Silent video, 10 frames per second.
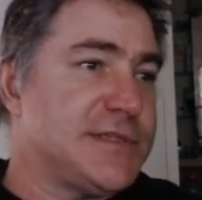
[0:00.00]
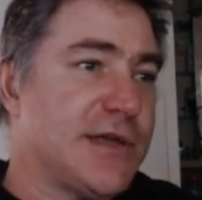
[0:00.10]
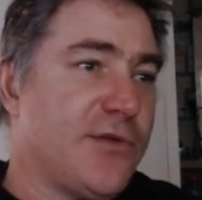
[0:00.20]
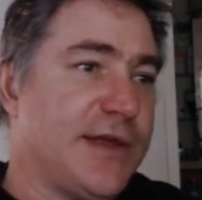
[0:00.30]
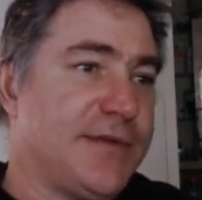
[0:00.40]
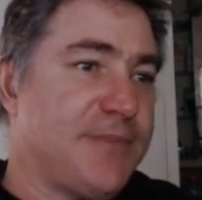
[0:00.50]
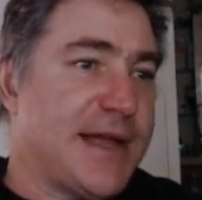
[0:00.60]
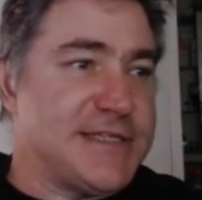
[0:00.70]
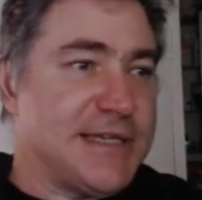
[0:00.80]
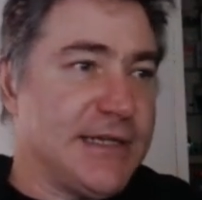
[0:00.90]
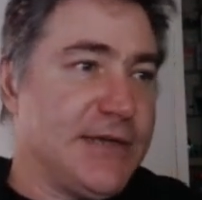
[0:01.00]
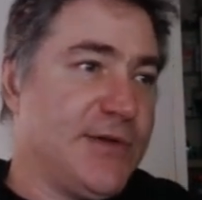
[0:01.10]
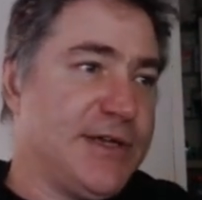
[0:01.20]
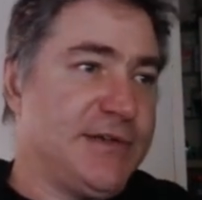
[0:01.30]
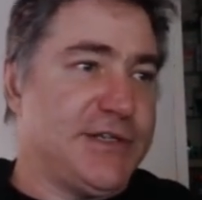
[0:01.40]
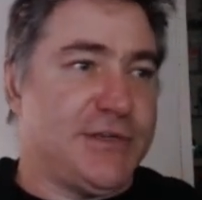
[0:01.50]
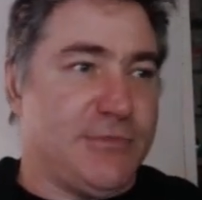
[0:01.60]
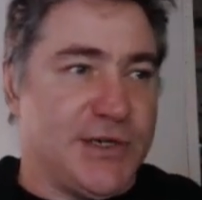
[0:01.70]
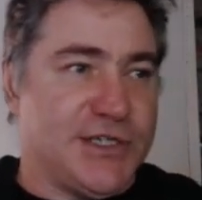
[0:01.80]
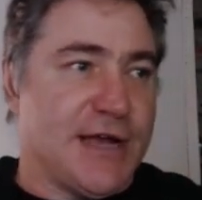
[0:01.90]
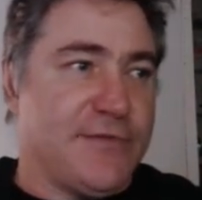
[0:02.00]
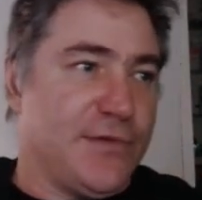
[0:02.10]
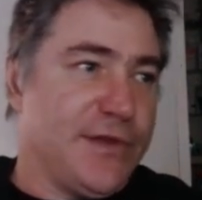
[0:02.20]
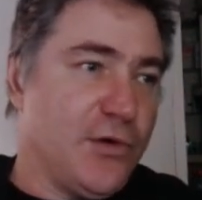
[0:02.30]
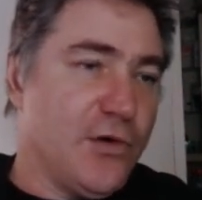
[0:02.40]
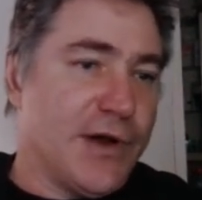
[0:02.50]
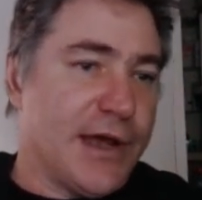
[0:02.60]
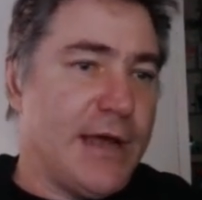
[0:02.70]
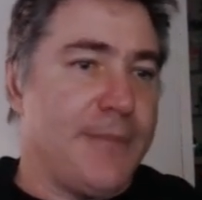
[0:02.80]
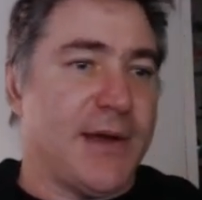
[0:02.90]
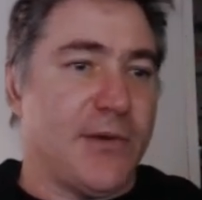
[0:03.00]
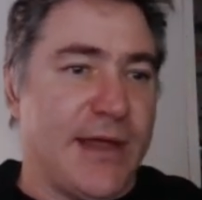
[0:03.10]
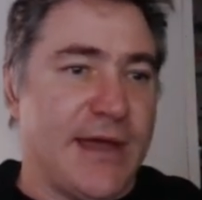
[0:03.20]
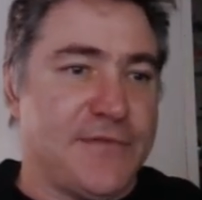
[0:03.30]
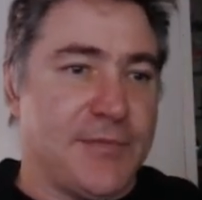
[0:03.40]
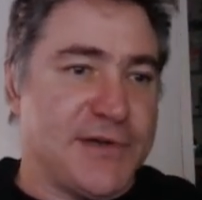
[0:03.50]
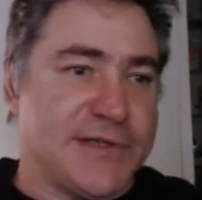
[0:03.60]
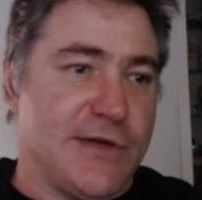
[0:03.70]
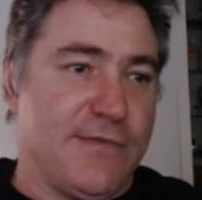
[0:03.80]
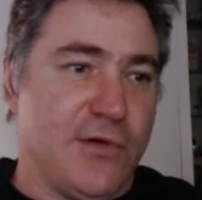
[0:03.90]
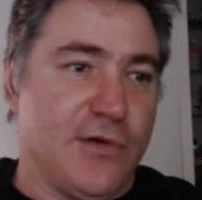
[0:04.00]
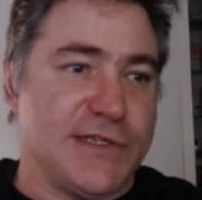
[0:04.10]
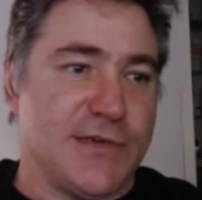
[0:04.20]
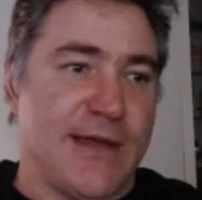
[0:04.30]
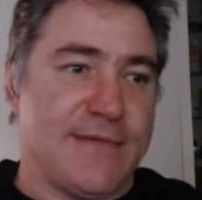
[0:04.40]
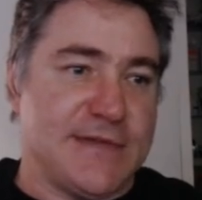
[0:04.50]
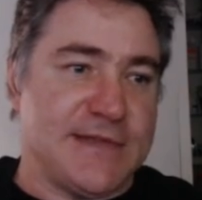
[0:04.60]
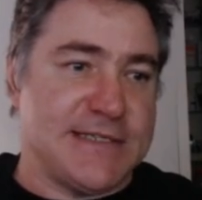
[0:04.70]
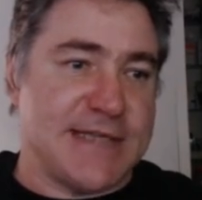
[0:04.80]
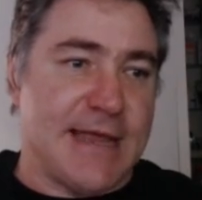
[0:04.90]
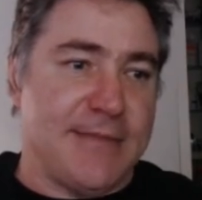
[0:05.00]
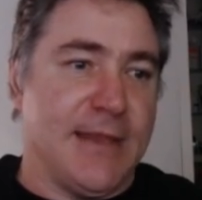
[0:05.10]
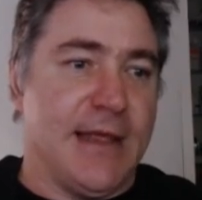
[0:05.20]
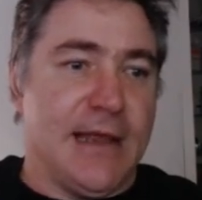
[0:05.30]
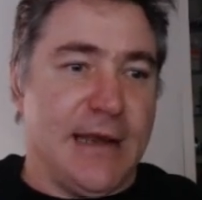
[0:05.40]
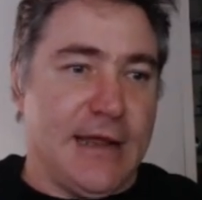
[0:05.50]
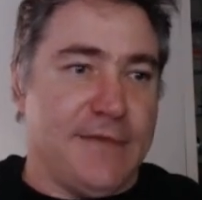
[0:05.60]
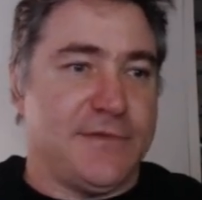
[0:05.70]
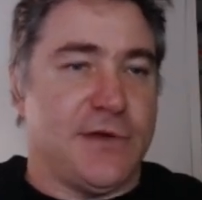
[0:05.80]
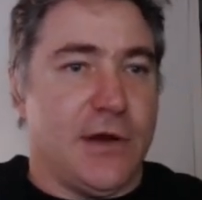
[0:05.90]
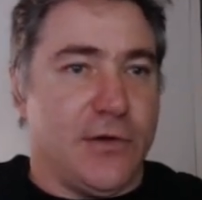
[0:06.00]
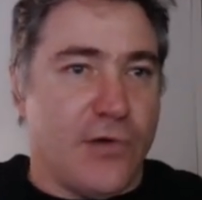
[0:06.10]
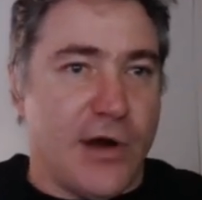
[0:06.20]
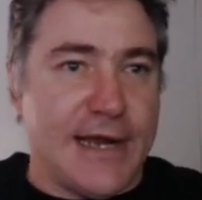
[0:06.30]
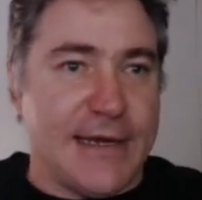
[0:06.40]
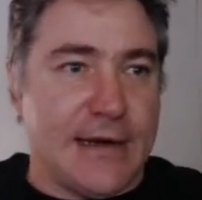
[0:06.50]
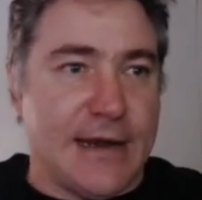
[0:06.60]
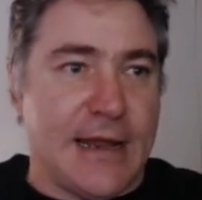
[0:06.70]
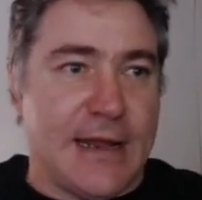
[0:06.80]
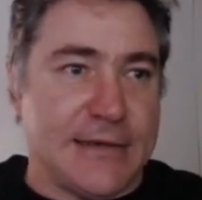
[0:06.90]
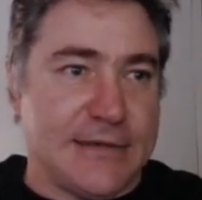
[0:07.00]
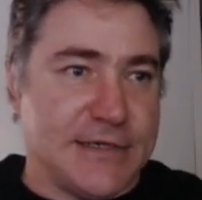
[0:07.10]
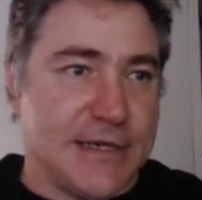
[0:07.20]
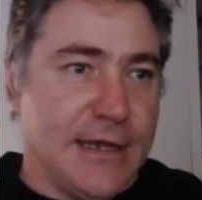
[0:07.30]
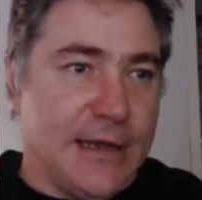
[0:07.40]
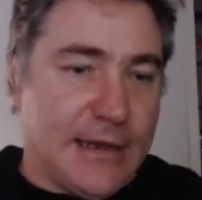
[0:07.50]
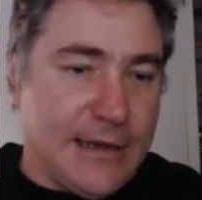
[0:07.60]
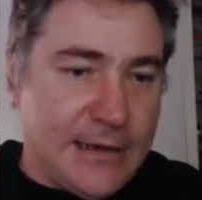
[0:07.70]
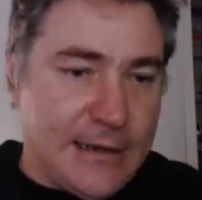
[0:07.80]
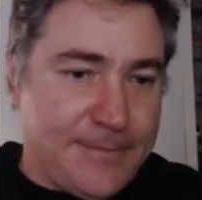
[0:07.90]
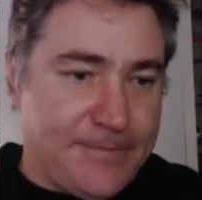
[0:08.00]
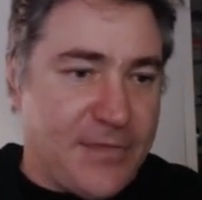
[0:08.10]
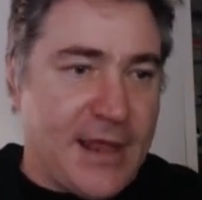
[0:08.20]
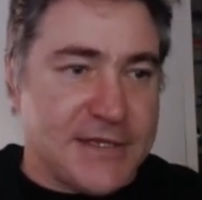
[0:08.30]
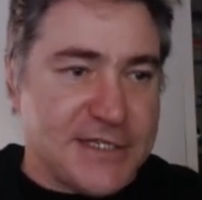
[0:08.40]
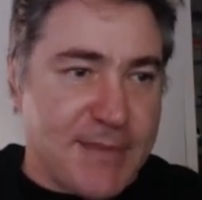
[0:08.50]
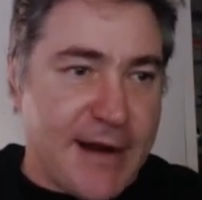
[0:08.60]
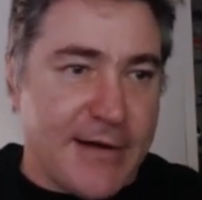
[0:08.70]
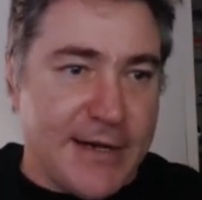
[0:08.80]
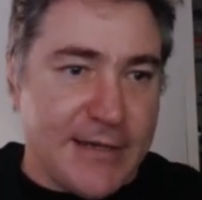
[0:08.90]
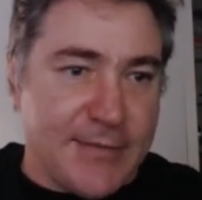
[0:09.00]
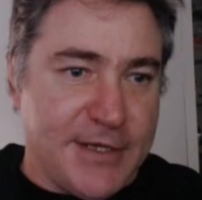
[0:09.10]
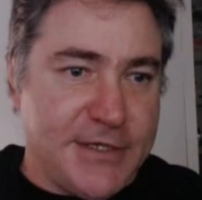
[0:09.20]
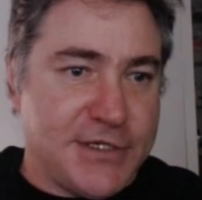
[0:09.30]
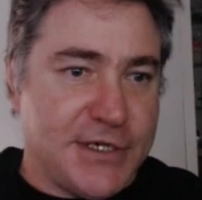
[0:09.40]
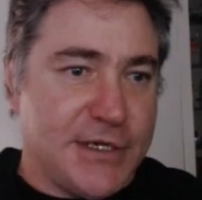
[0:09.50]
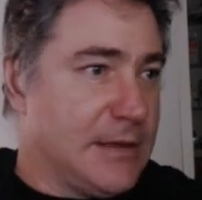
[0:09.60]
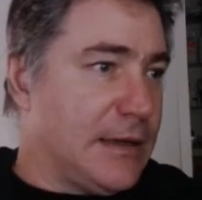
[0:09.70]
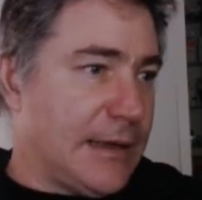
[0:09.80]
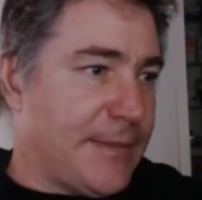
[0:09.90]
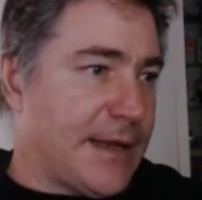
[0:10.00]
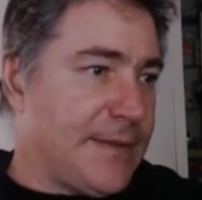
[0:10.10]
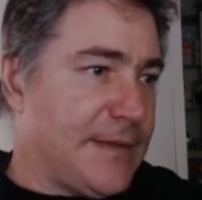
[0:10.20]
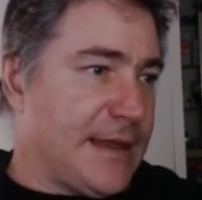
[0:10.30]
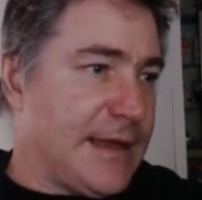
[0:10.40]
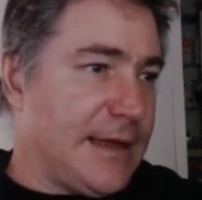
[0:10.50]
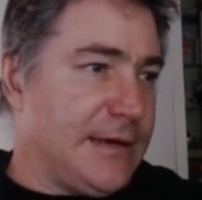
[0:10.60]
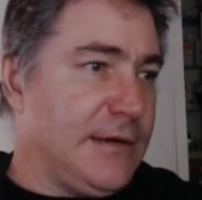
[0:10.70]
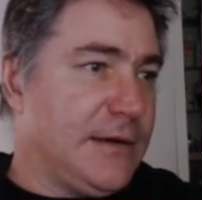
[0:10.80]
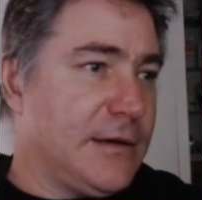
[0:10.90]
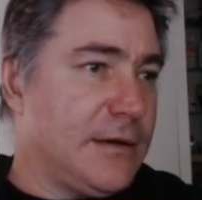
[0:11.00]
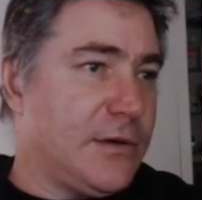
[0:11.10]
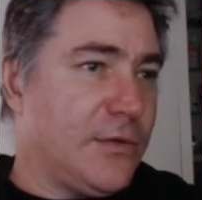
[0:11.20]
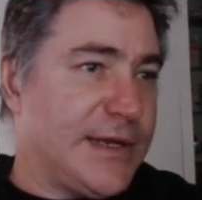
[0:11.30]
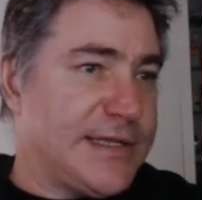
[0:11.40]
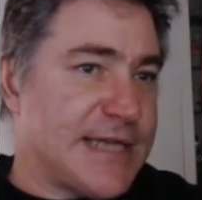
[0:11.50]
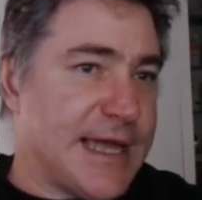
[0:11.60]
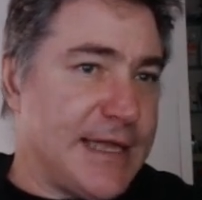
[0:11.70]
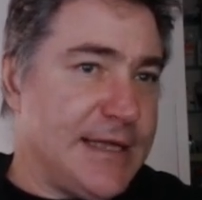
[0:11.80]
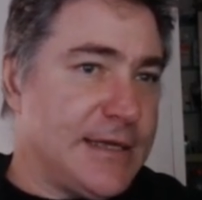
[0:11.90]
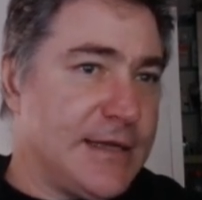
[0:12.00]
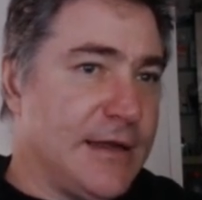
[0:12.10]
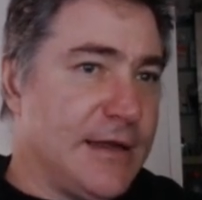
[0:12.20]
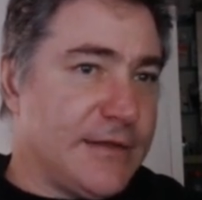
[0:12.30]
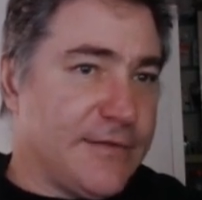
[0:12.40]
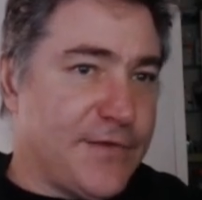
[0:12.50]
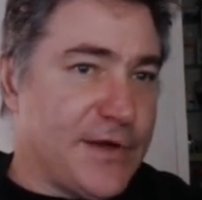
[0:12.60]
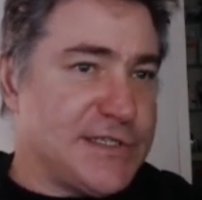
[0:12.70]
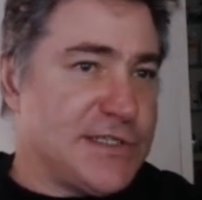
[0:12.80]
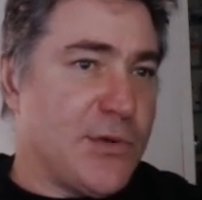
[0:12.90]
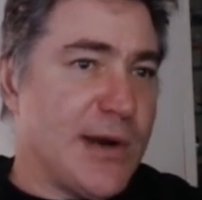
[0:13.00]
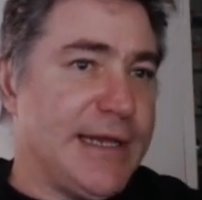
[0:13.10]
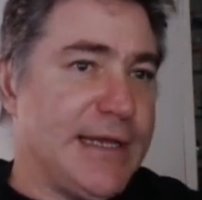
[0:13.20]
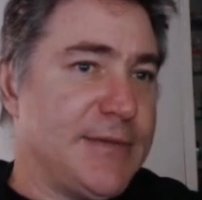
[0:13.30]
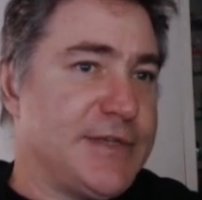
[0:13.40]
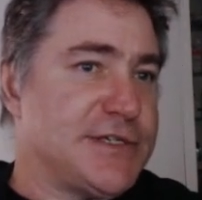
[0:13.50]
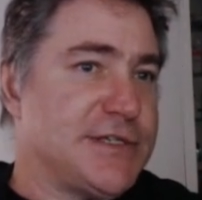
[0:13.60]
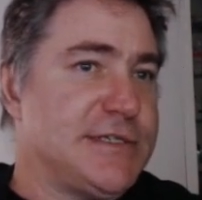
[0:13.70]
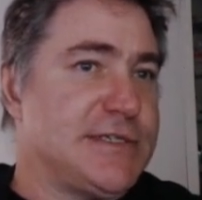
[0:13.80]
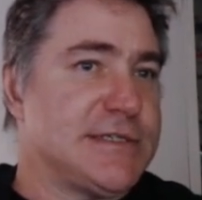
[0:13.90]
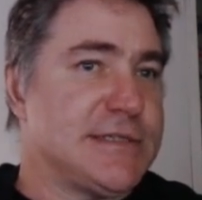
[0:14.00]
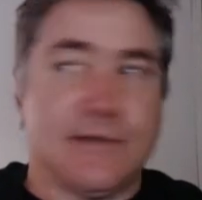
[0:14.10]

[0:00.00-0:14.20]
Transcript: So we shuffle the order, but we have to preserve the order, so we have to do the same left, right, and disparity image, and then we take the first 20 images